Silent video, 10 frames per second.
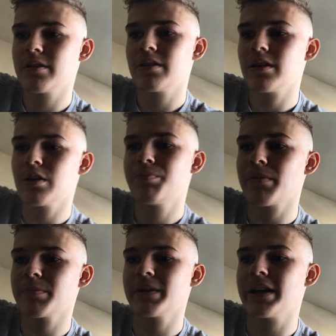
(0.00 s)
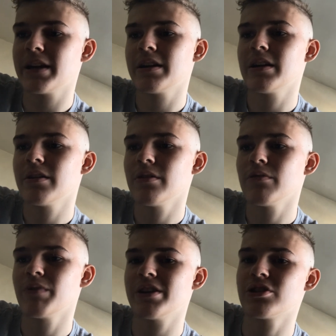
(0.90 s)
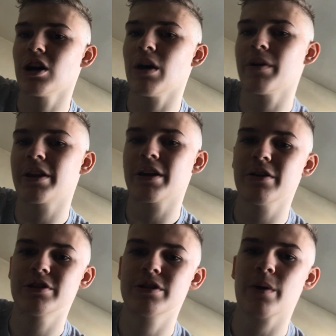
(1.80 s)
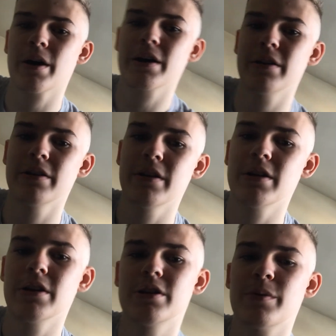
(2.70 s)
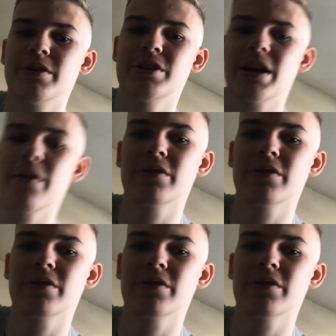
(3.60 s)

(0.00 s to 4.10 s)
I'll probably restart one of those so I can do a series on